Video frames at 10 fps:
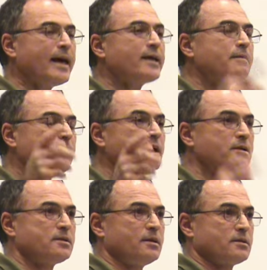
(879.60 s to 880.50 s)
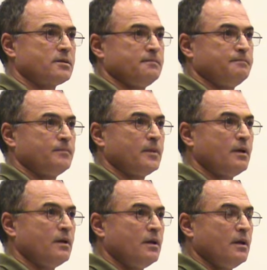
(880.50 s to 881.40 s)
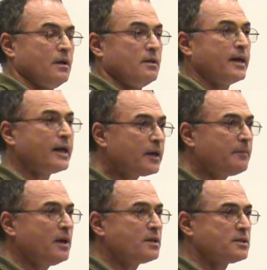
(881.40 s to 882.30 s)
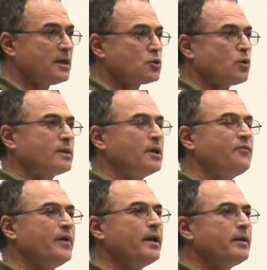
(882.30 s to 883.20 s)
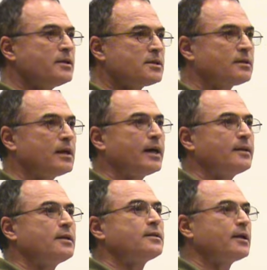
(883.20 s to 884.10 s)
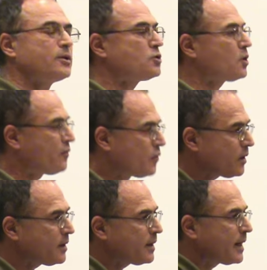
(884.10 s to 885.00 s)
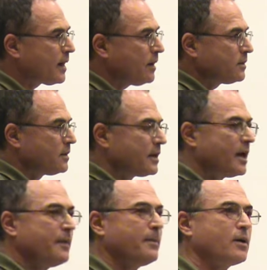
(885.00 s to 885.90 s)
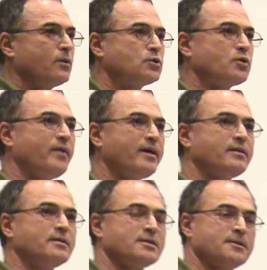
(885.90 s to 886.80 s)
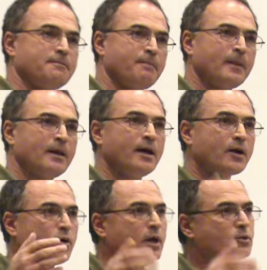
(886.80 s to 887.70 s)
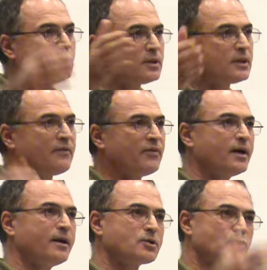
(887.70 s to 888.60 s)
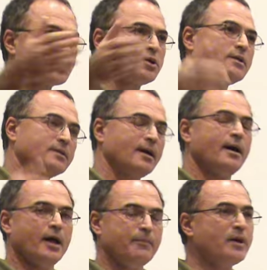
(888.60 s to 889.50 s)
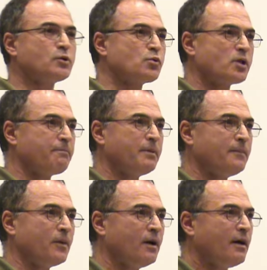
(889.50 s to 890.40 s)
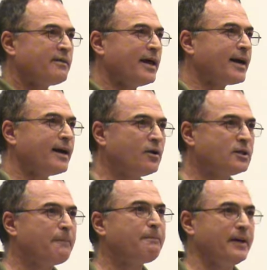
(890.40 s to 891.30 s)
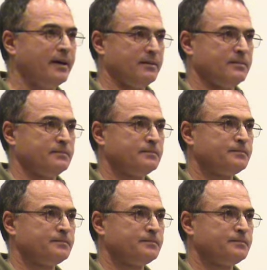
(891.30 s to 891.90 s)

like the ministers, the Greek ministers who until very recently had the tradition of walking around in the neighborhoods of Athens and going to the tavernas to sit and mix with the people, they cannot appear.